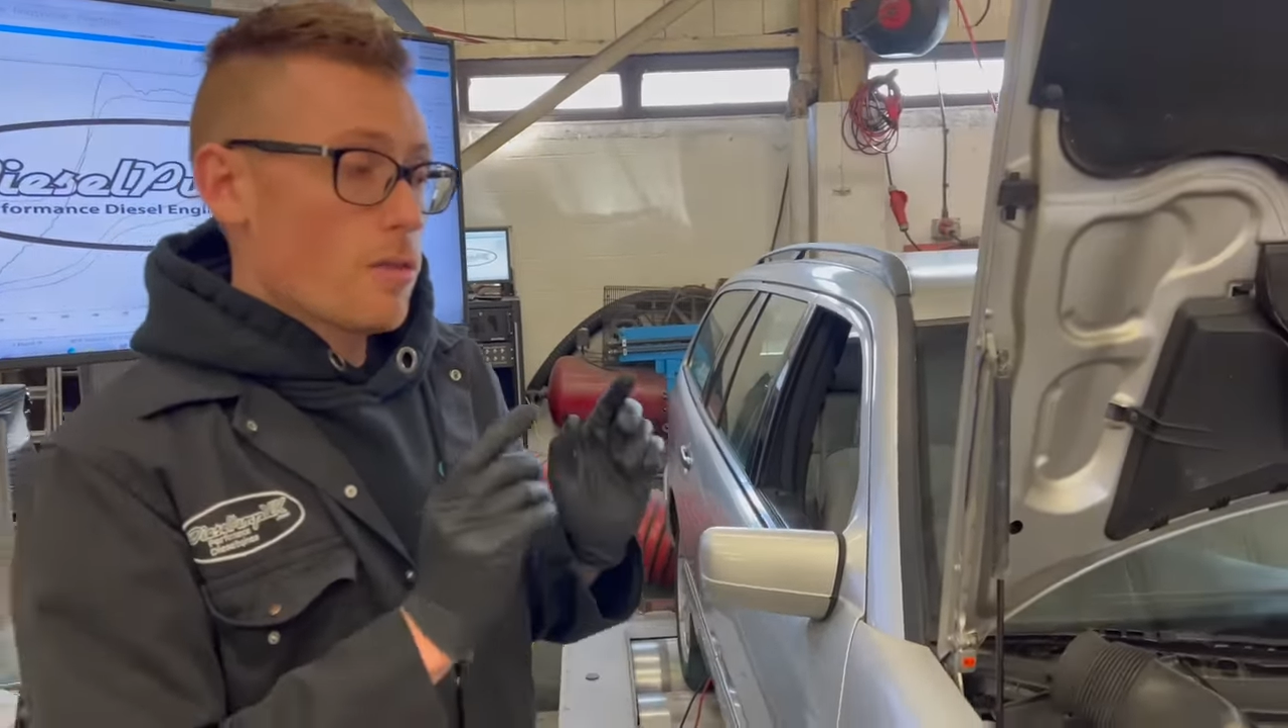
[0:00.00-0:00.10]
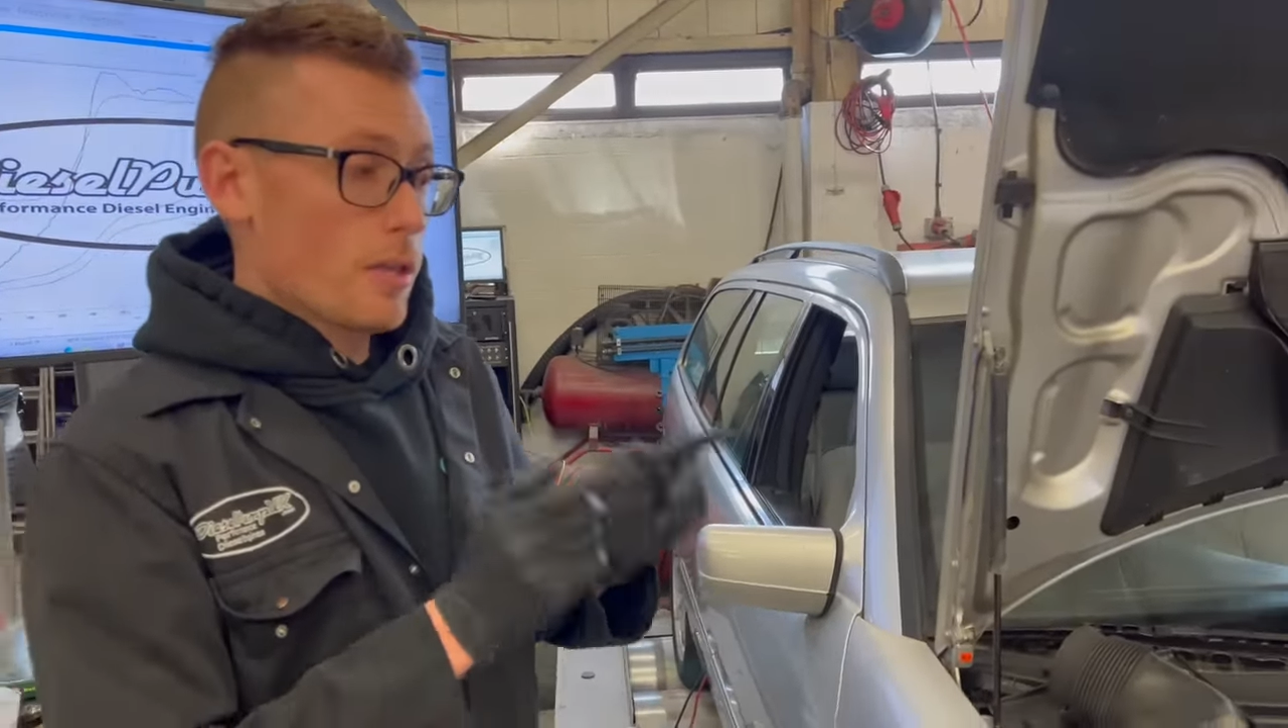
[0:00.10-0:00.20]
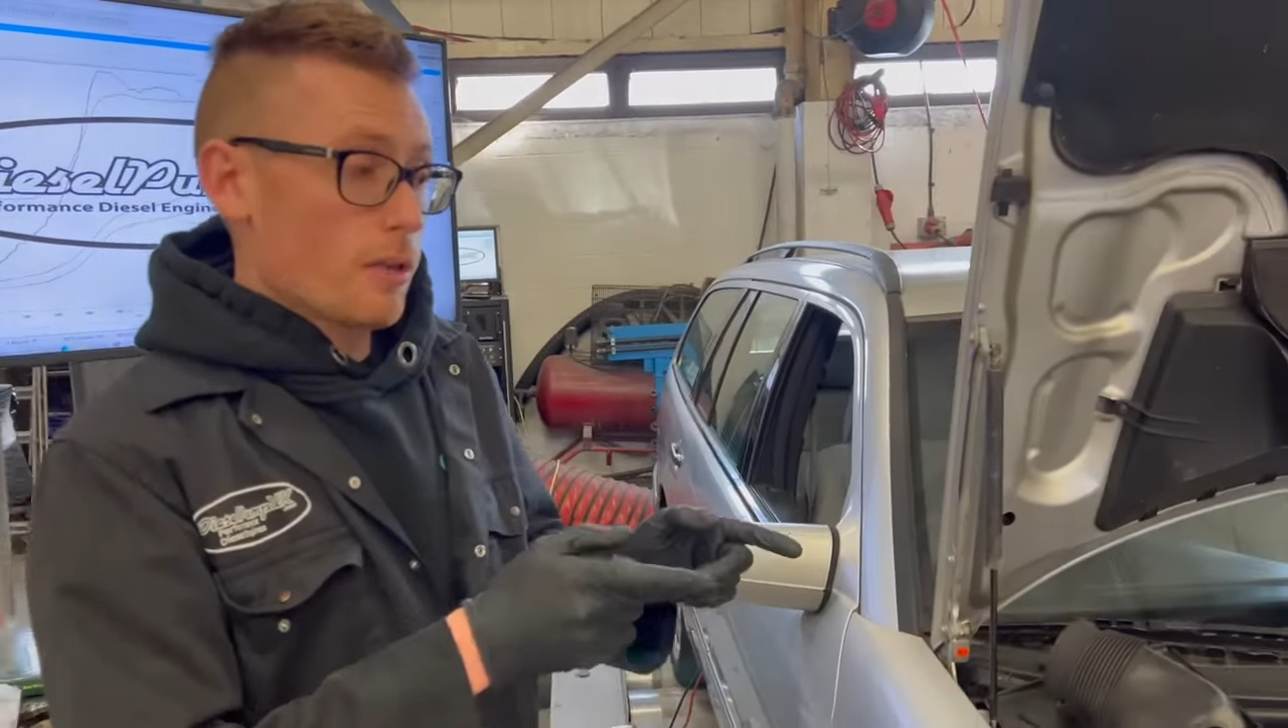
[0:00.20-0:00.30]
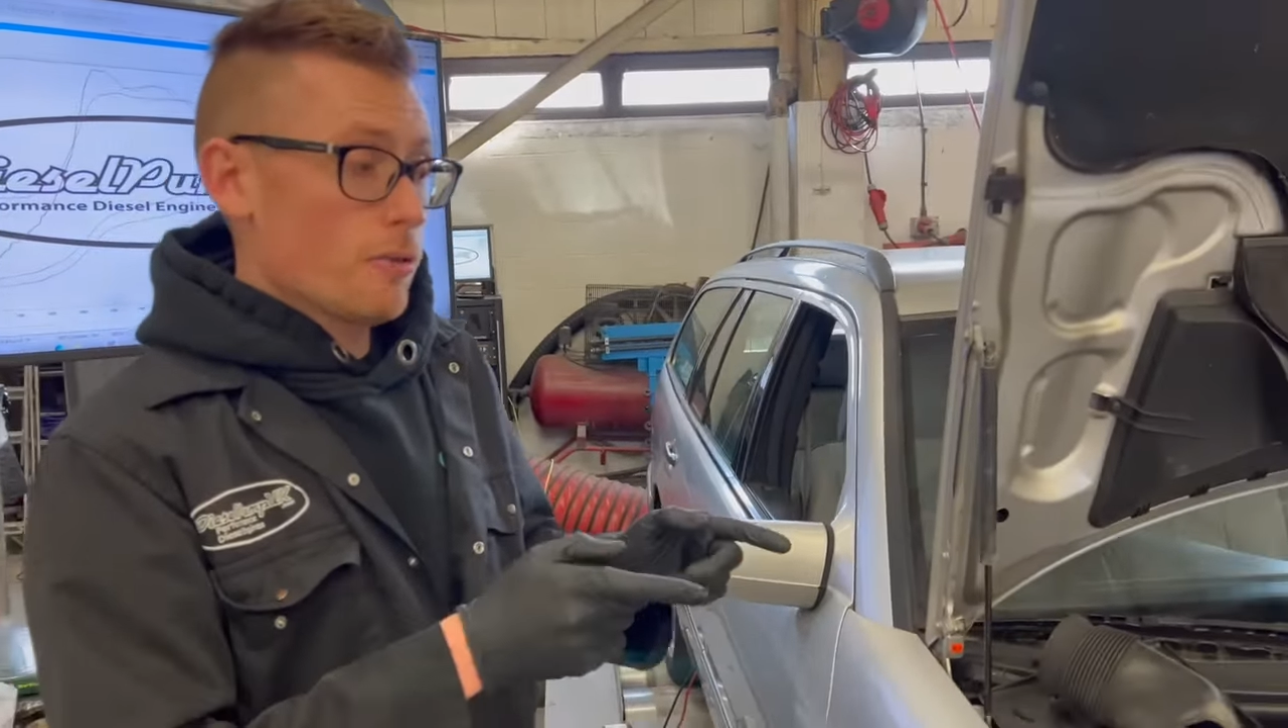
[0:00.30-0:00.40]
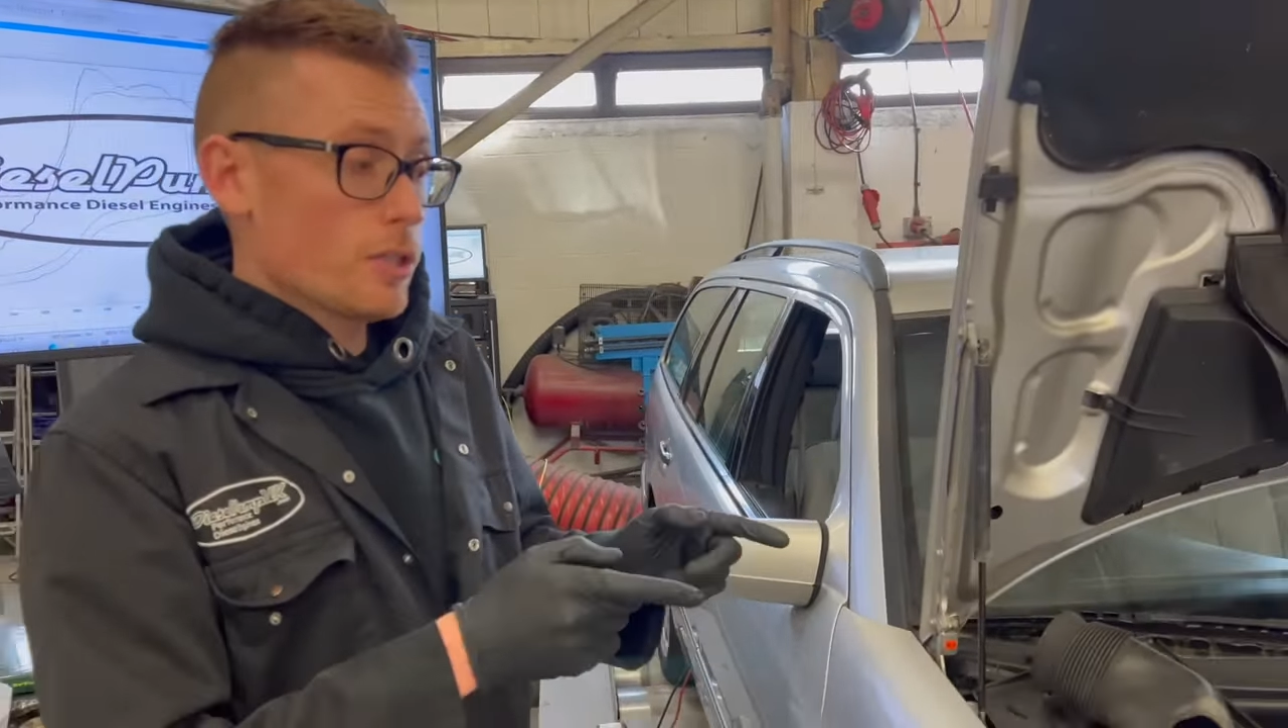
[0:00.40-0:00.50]

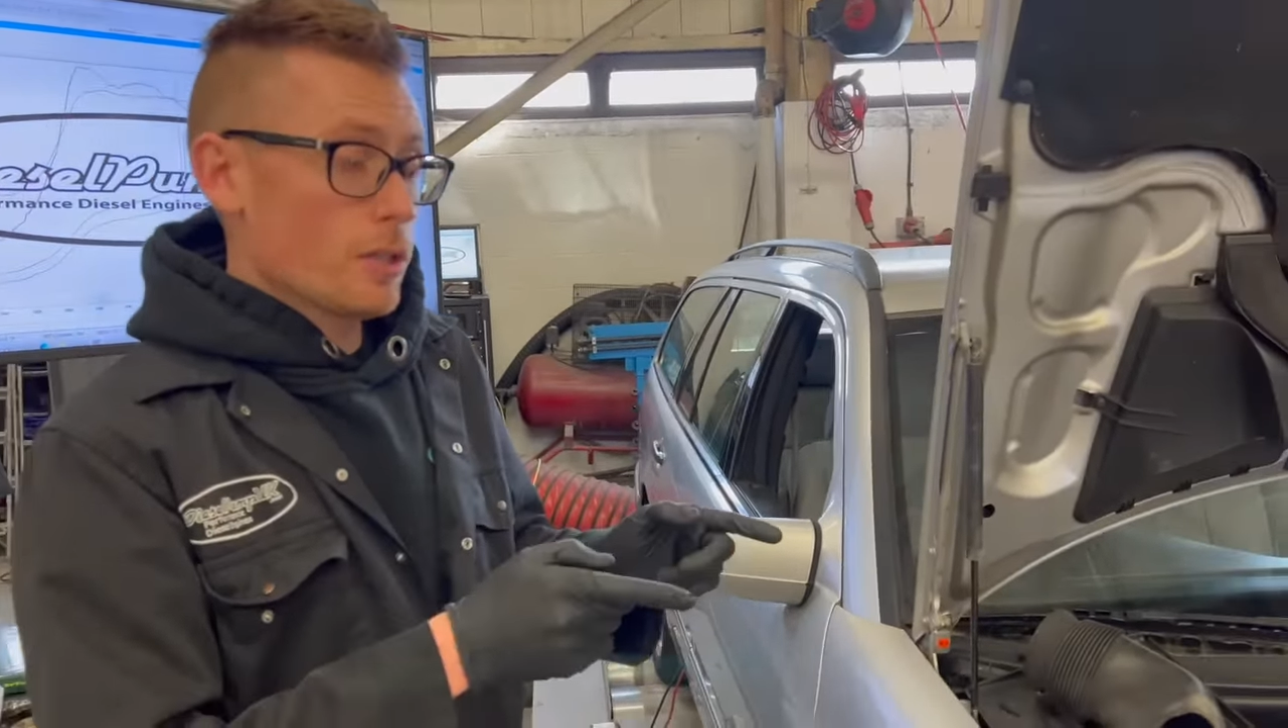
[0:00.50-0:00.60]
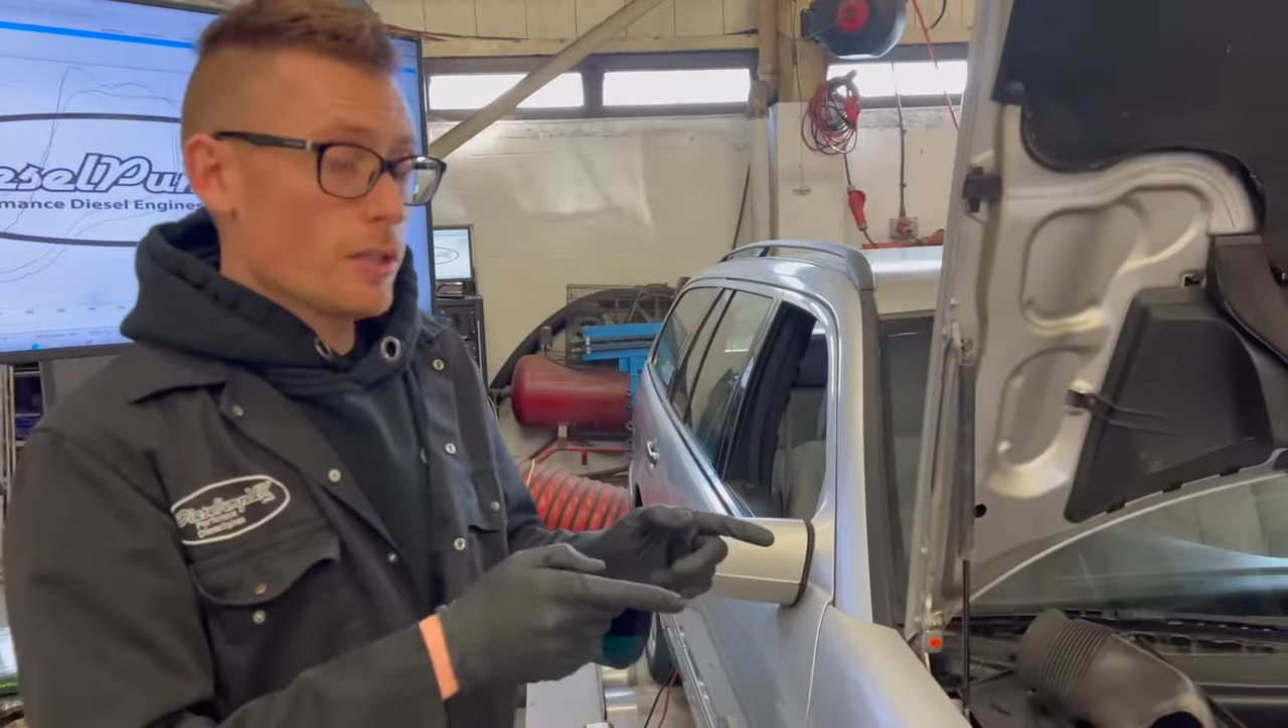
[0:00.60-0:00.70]
the original